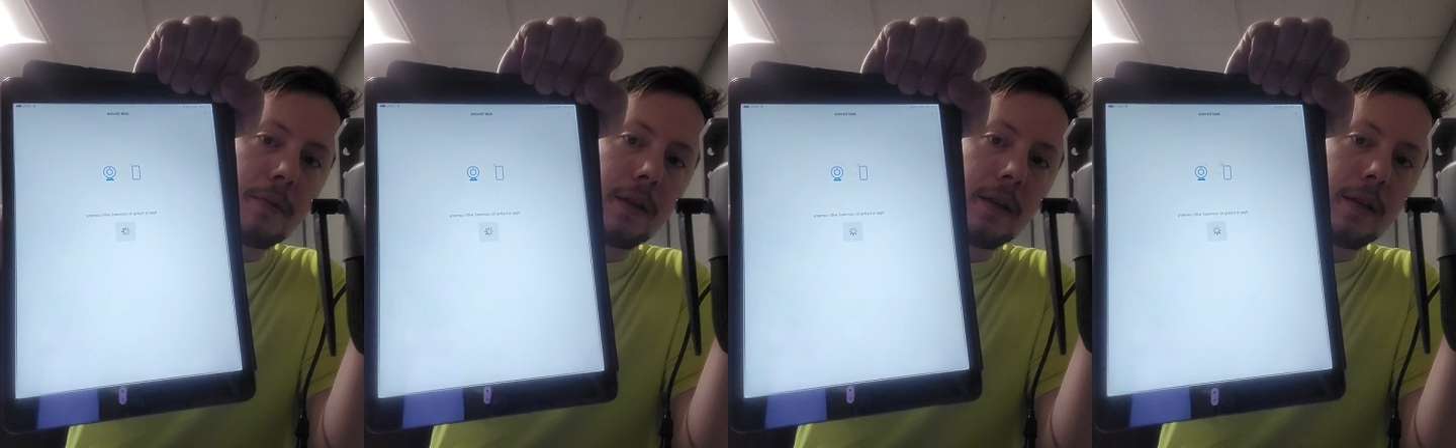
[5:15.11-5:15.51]

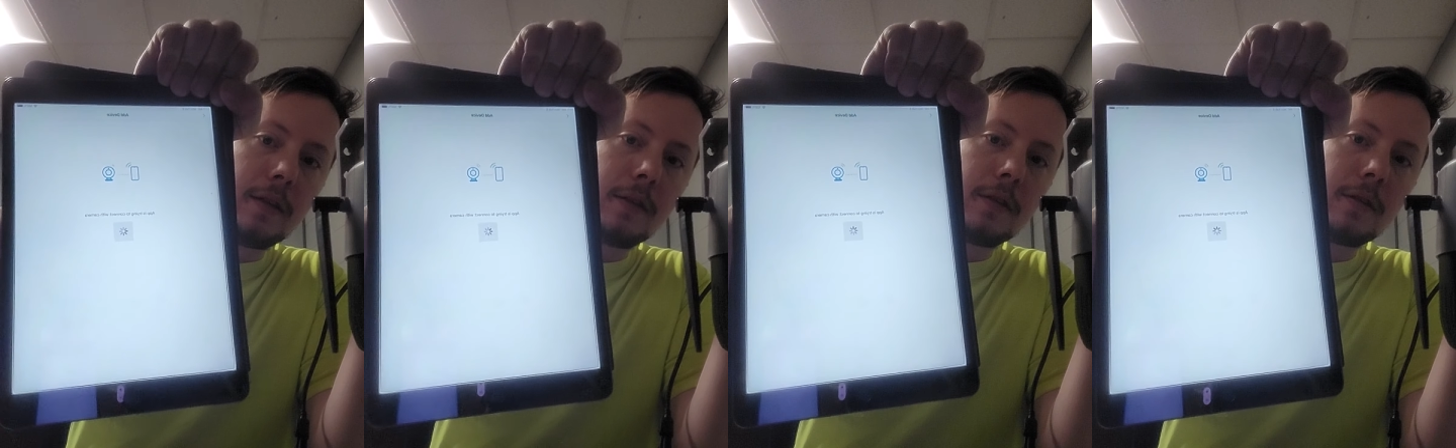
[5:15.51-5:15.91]
but he
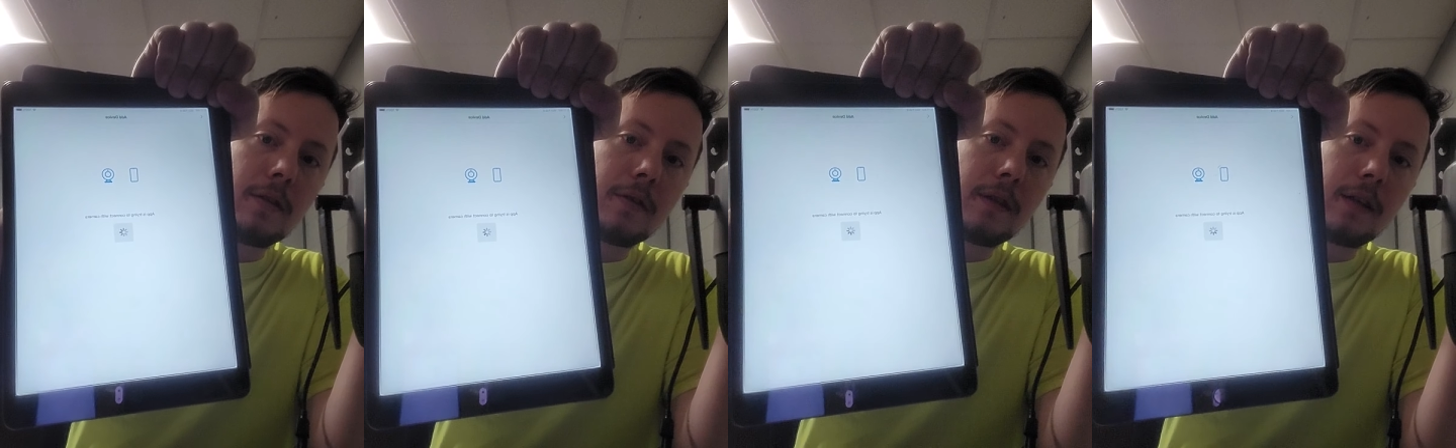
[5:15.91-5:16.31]
should
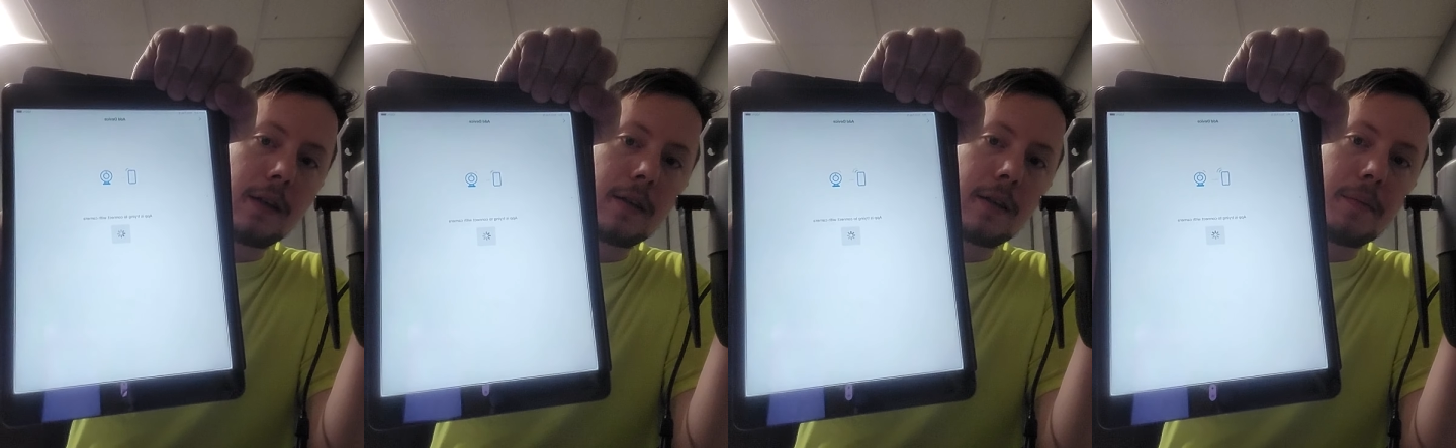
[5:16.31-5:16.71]
only
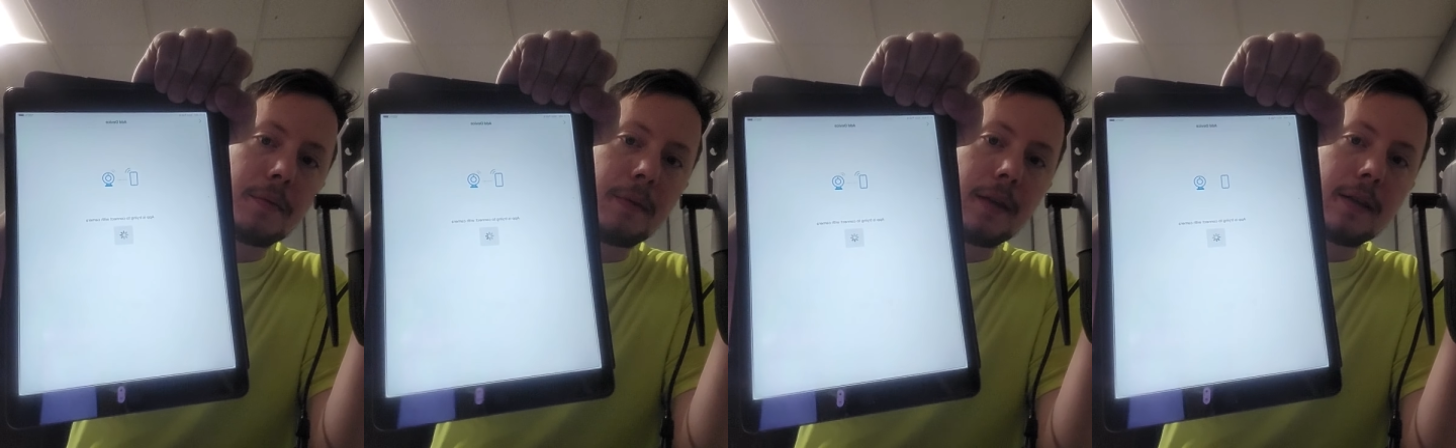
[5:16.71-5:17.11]
take a
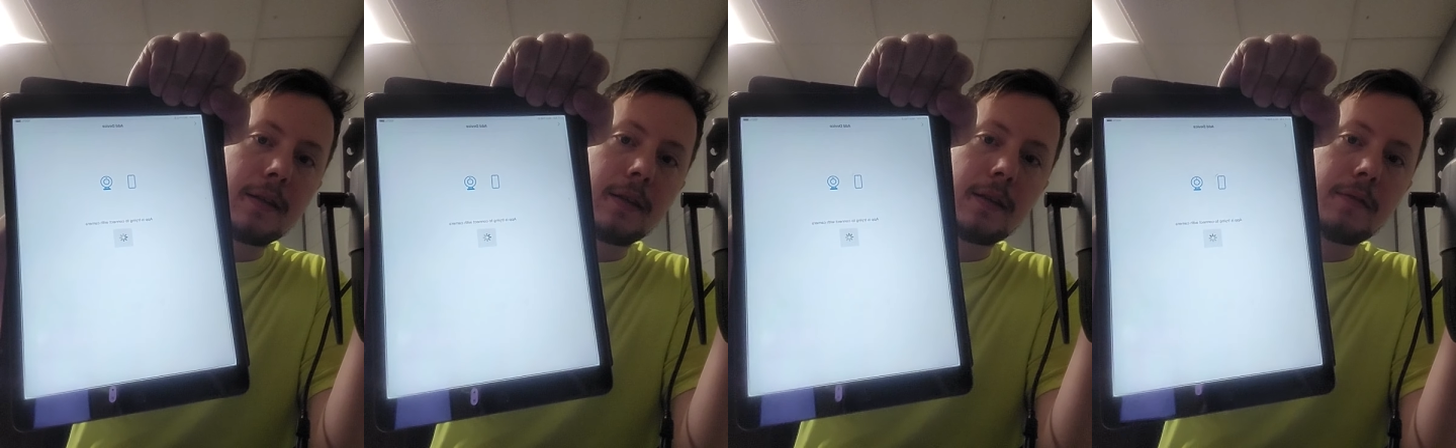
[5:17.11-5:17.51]
couple
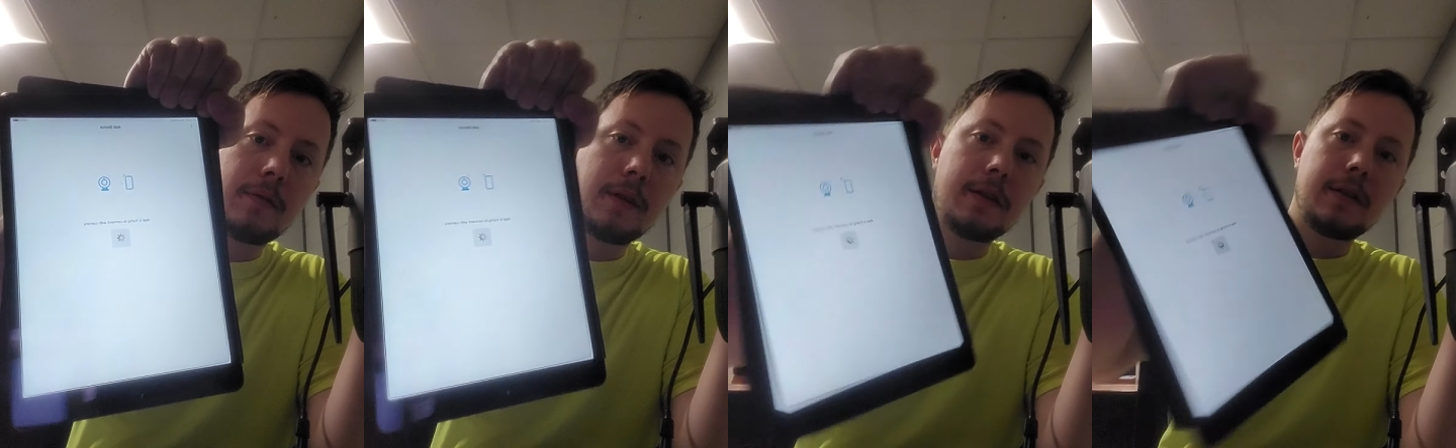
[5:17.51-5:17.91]
minutes here
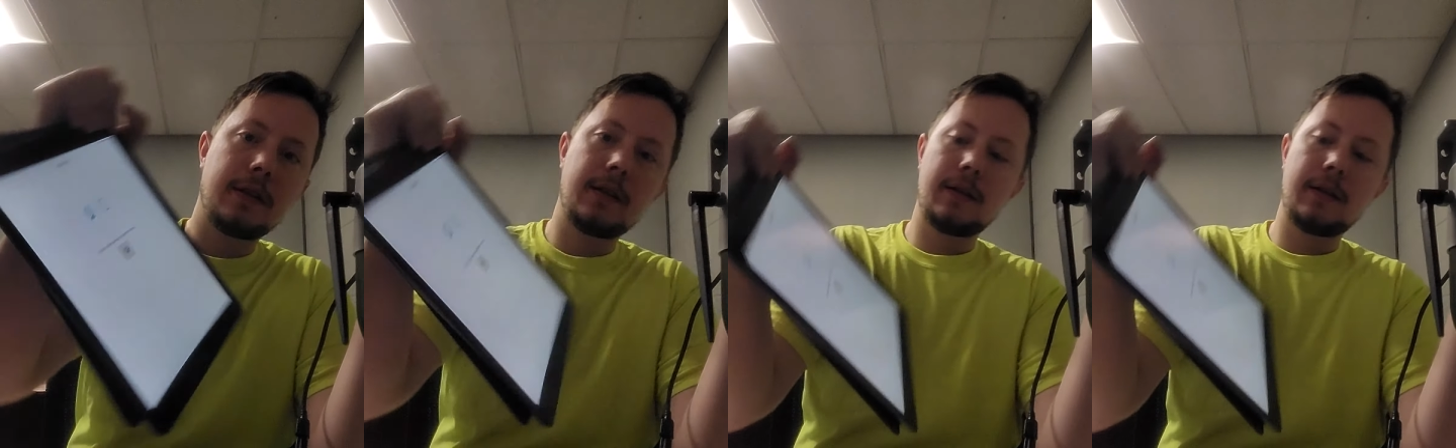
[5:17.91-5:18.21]
for us.